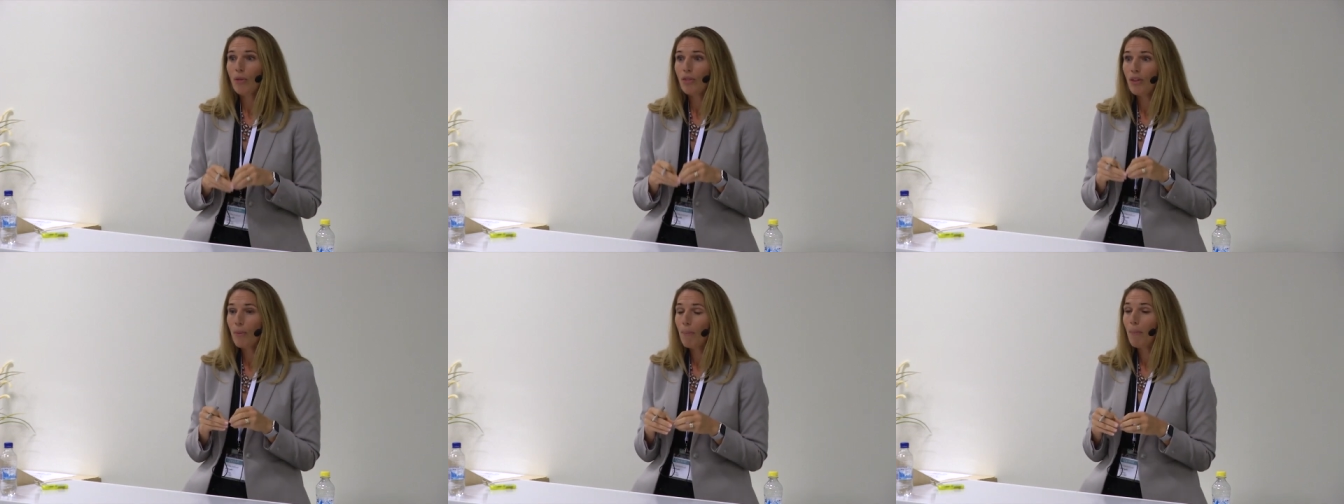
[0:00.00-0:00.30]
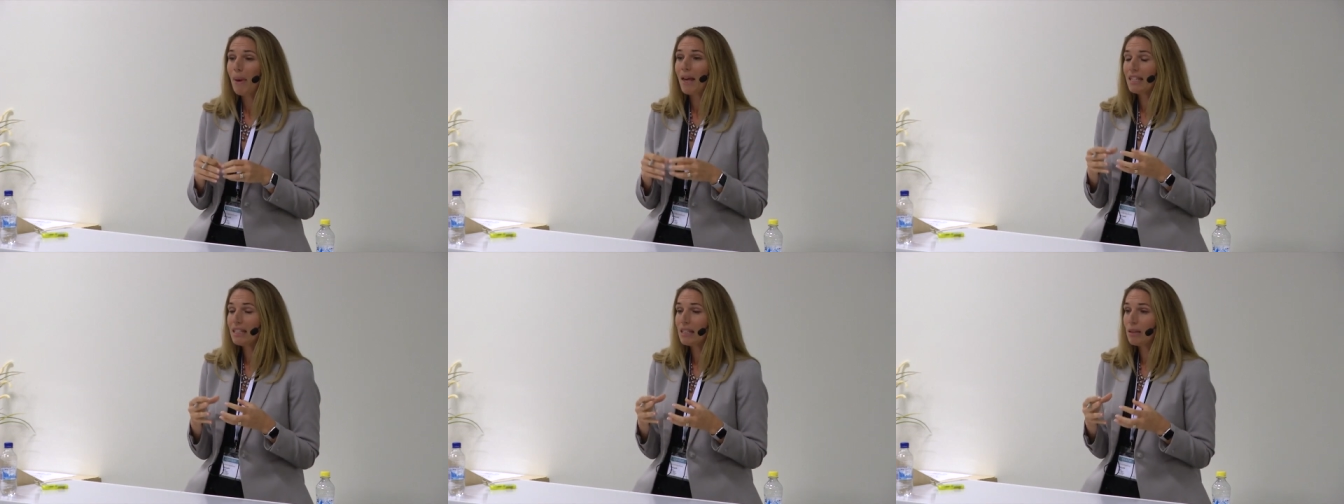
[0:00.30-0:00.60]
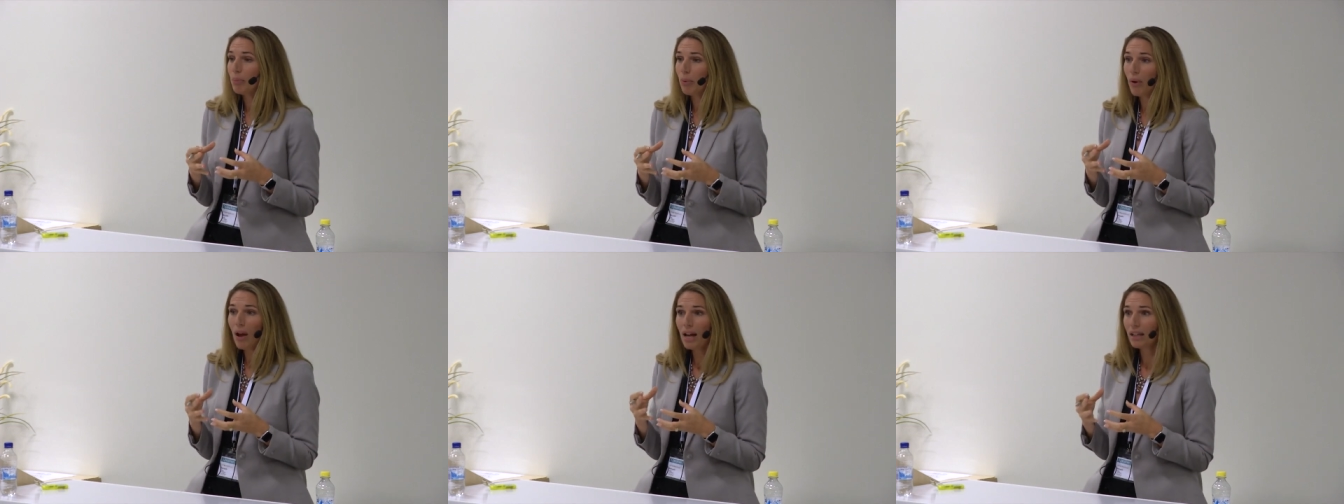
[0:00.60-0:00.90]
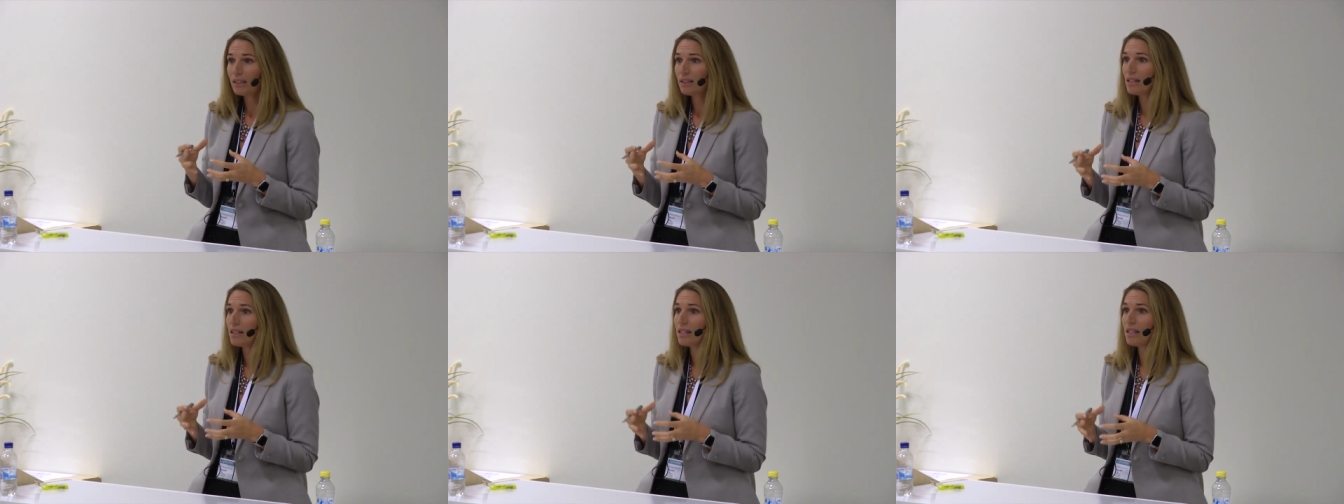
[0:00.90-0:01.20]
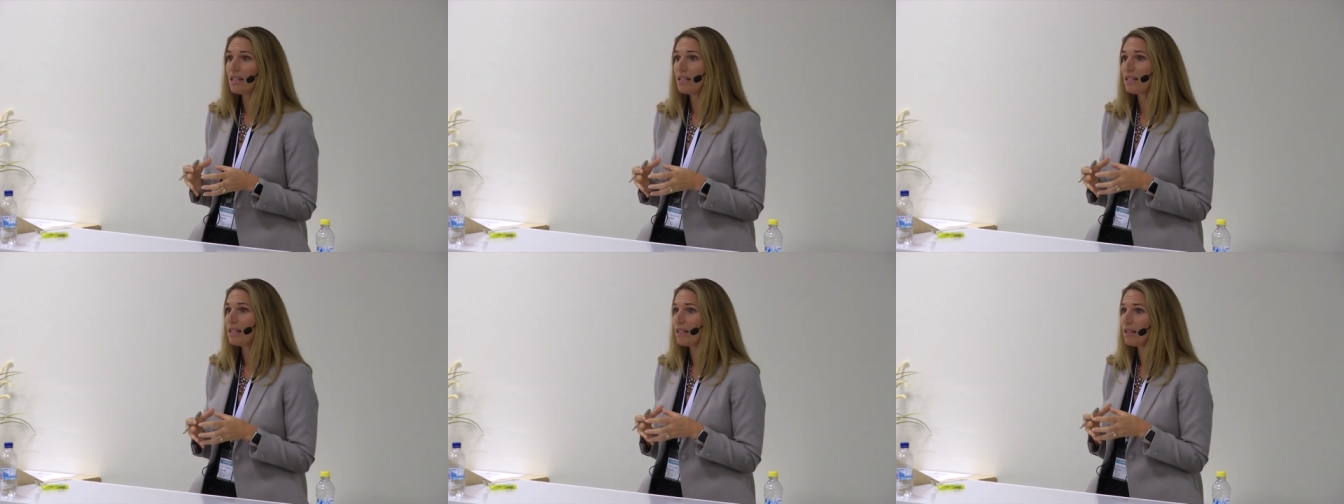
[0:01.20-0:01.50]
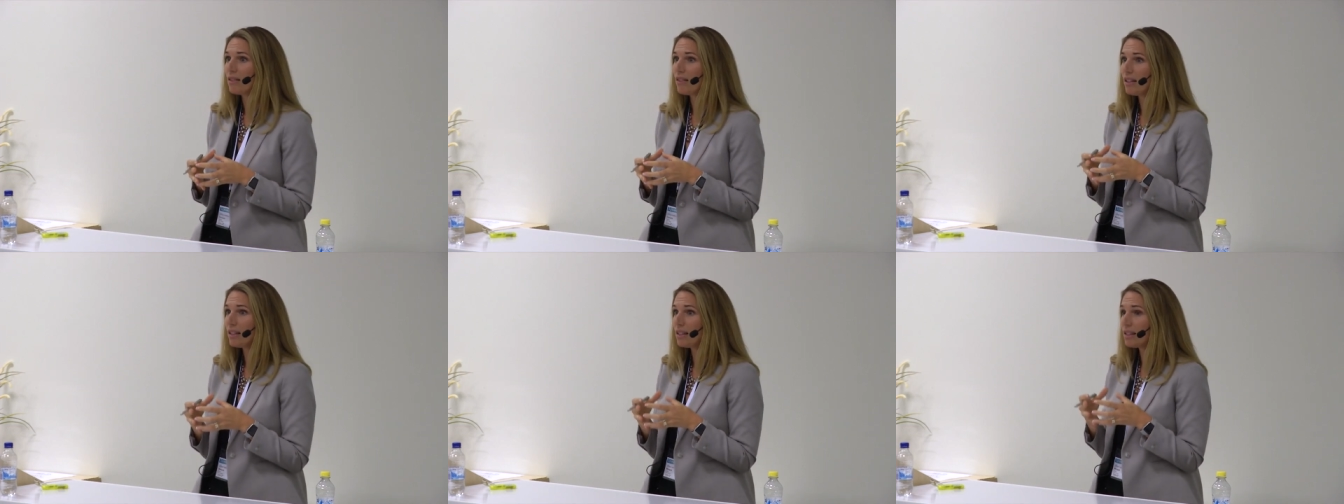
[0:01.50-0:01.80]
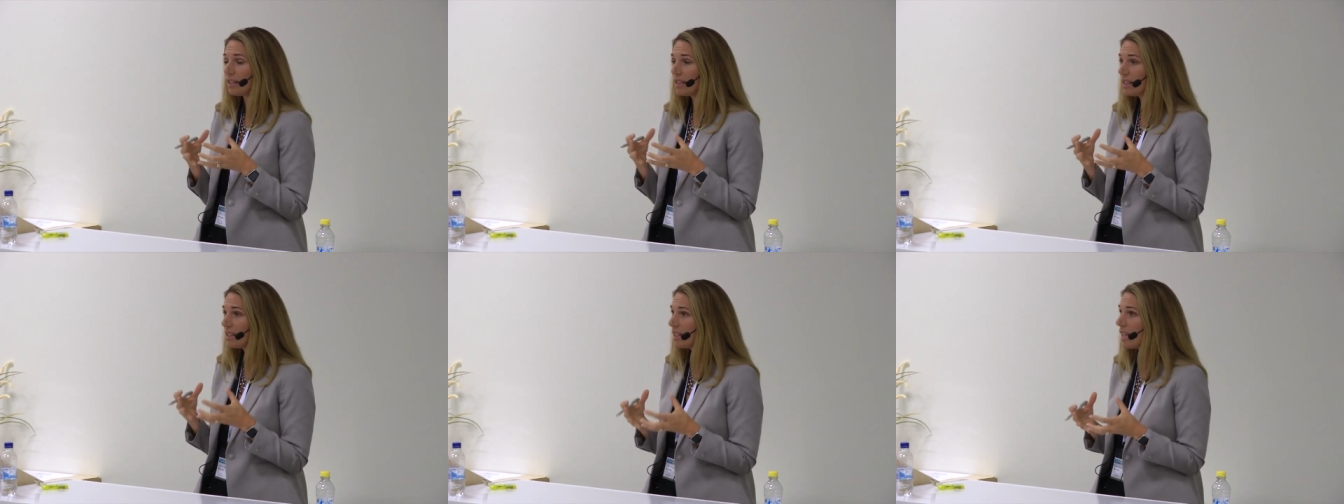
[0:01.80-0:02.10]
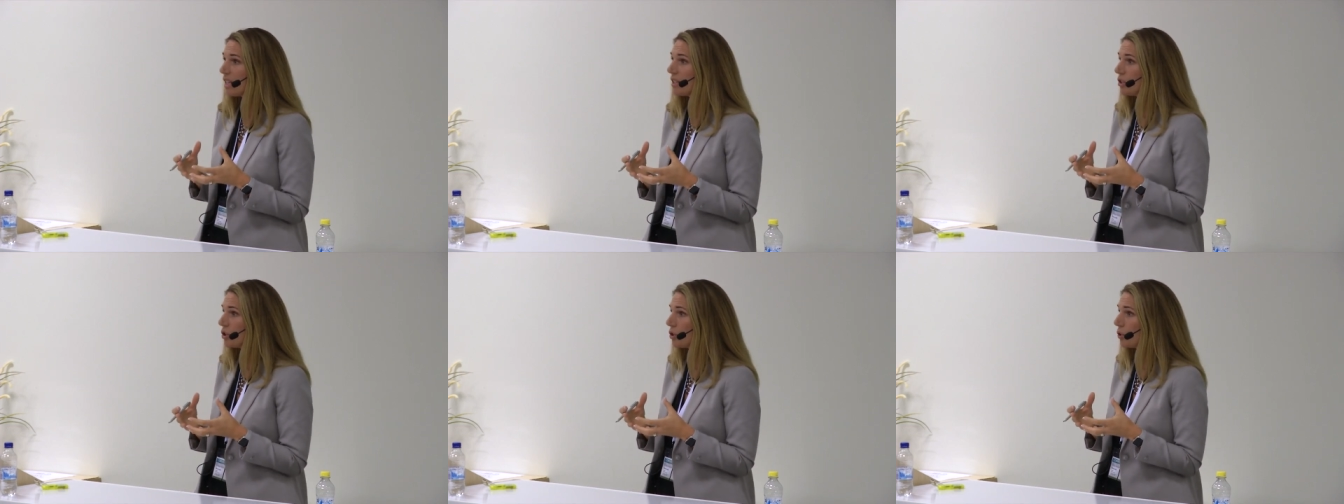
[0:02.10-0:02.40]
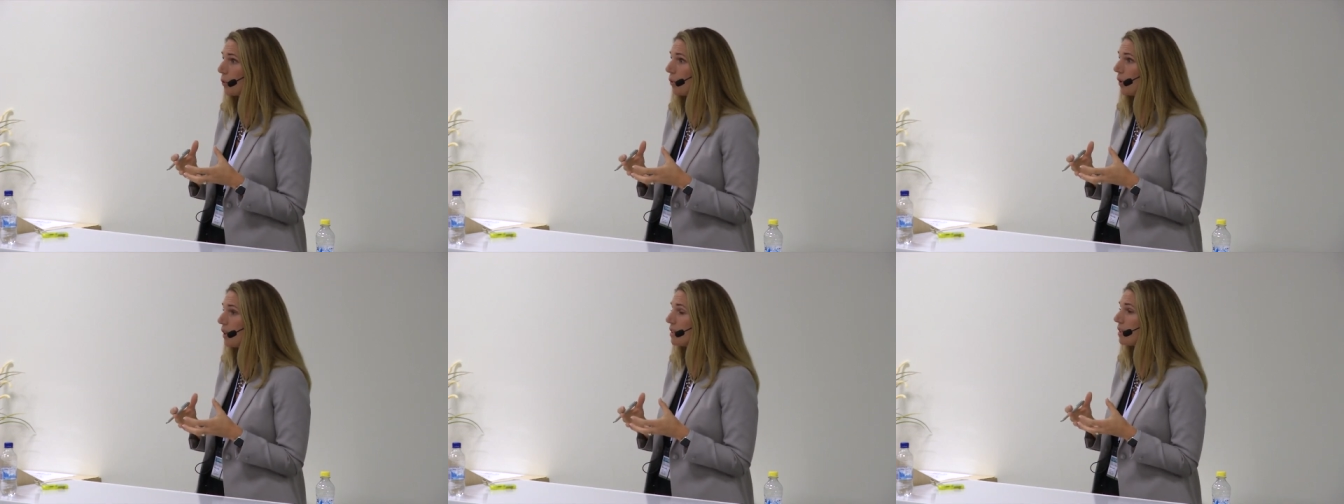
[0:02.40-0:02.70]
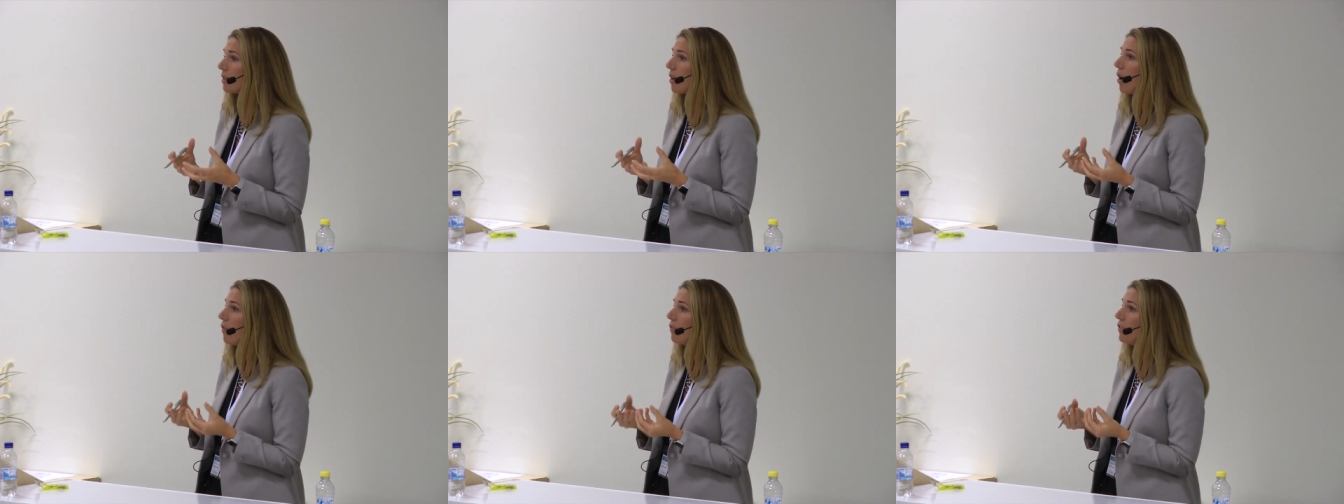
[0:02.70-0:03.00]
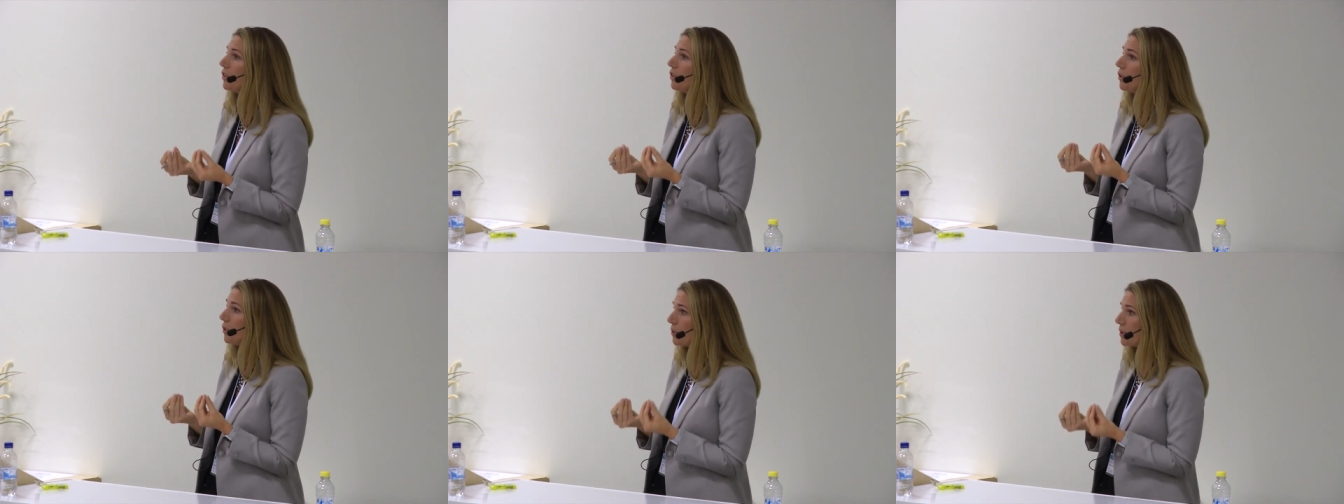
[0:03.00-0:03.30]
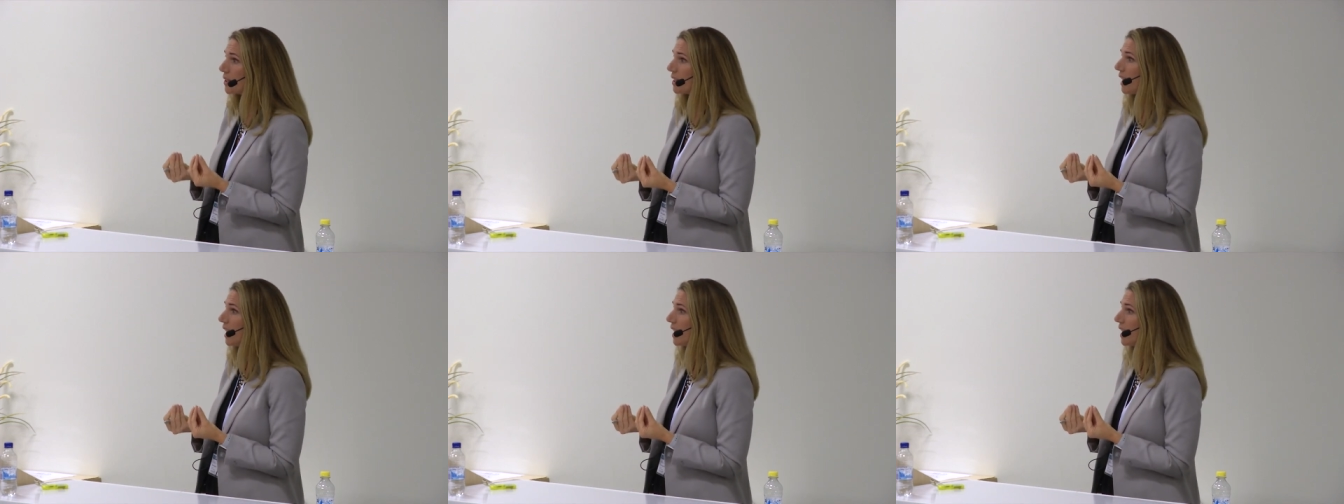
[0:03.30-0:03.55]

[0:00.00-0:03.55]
the best practices and the success stories of the use